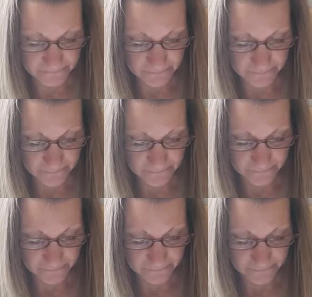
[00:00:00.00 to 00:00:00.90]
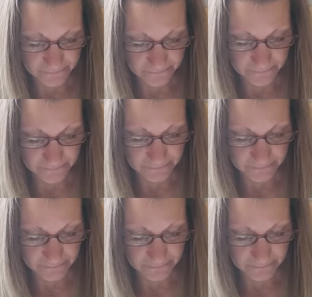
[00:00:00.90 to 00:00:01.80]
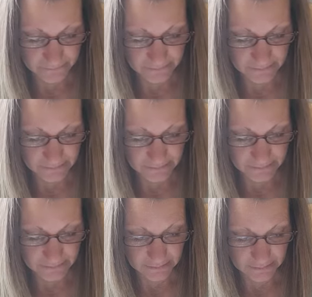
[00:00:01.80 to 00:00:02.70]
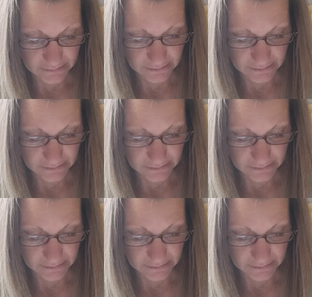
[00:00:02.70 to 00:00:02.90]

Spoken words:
Nobody speaks.